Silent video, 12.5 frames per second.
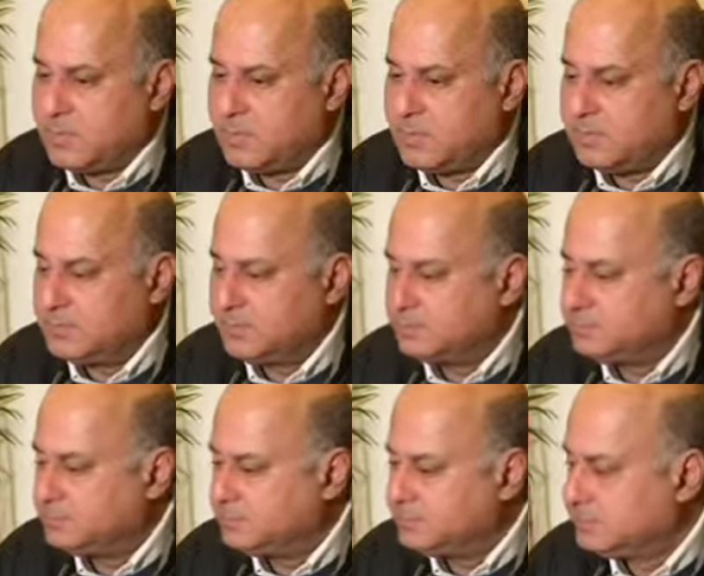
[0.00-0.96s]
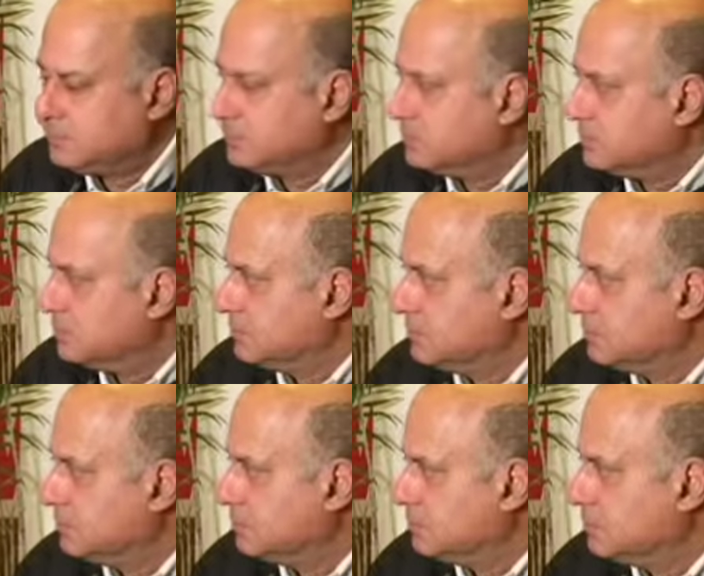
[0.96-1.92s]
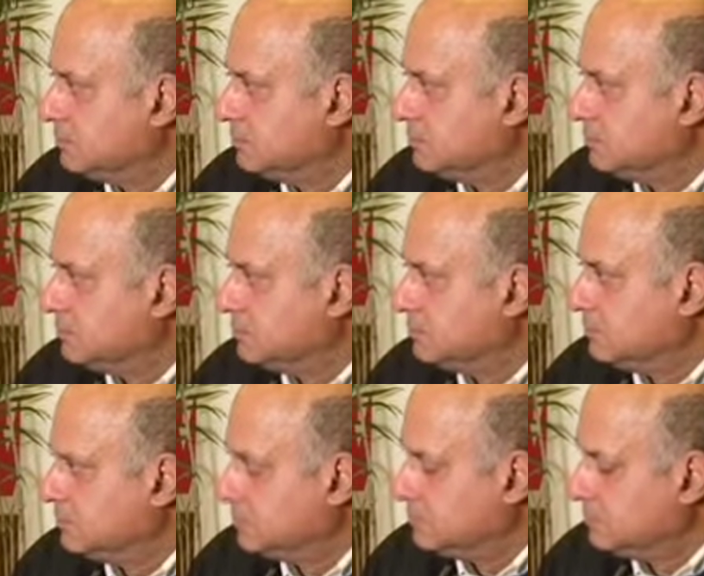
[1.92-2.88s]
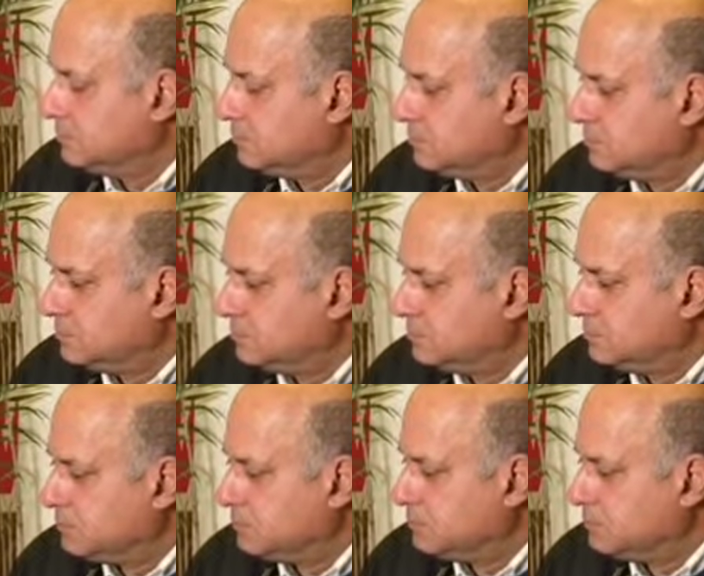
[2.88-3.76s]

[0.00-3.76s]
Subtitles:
(not speaking)